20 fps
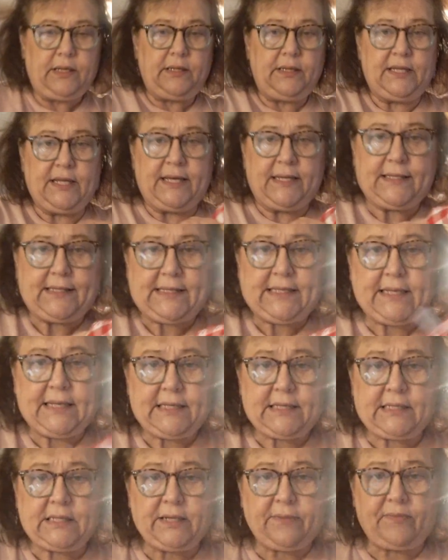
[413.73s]
this
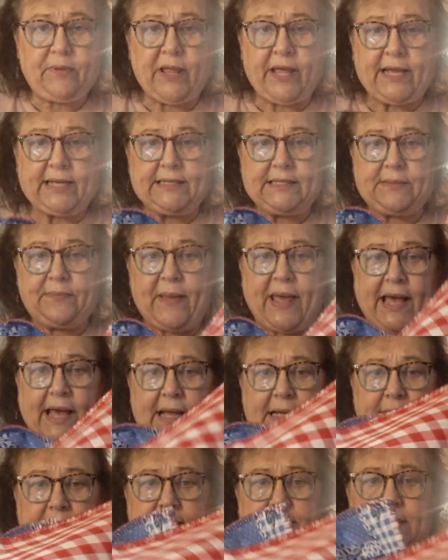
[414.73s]
is the
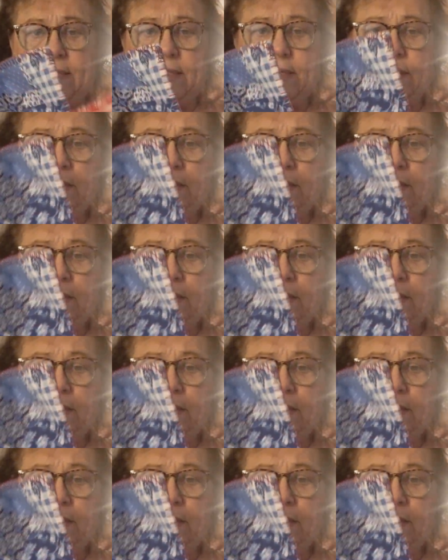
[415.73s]
placemats.